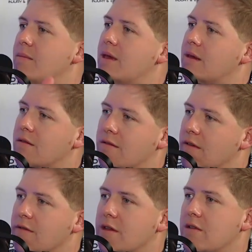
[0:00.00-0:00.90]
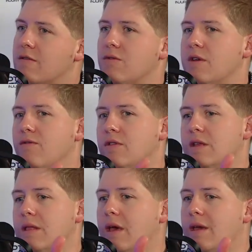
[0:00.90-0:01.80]
and being consistent. It's no different
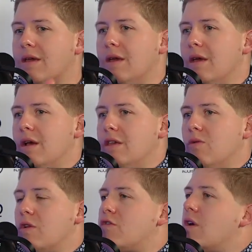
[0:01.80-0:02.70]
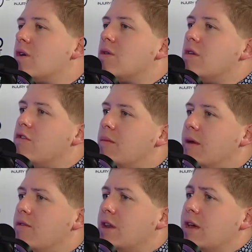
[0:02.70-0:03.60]
than, like, you want to try to go to the gym
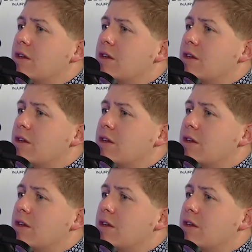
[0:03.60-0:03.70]
every day.